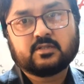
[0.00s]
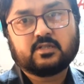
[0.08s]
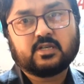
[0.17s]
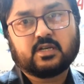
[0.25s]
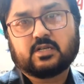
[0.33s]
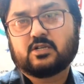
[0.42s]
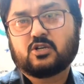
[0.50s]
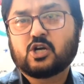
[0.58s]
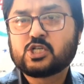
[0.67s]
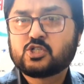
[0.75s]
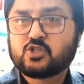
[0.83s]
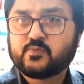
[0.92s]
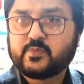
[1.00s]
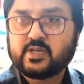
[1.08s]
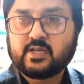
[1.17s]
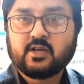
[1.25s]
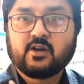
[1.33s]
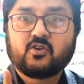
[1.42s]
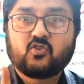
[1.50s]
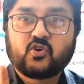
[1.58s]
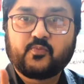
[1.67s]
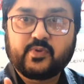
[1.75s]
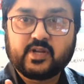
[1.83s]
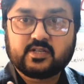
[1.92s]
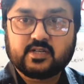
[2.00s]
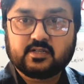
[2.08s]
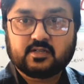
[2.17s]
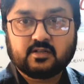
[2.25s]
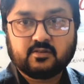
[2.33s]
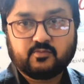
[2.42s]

they are not to be repeated.